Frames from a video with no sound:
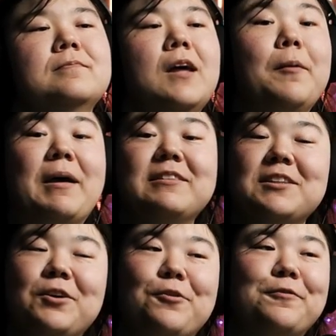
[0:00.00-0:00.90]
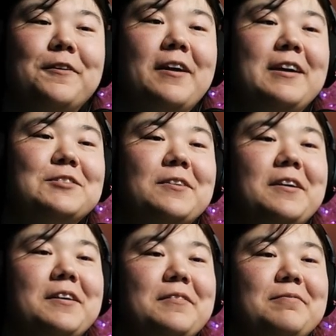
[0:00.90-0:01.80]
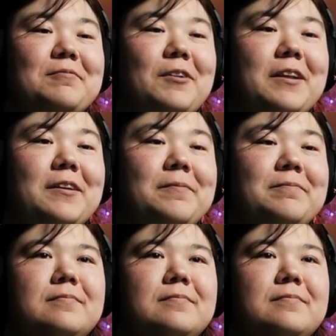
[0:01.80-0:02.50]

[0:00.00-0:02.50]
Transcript: Oh, now it's gonna go for Ezra and Rayla.